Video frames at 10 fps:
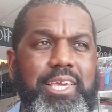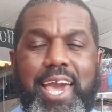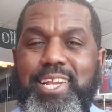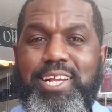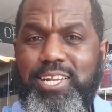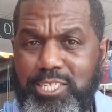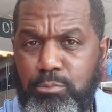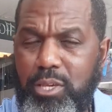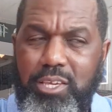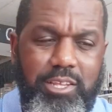
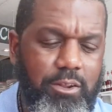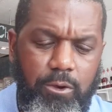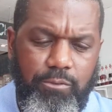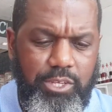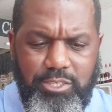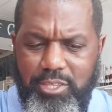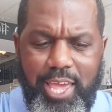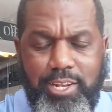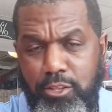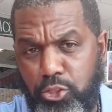cataclysmic and all this,
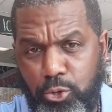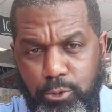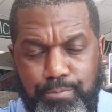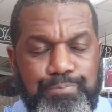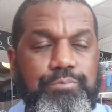that, and the third.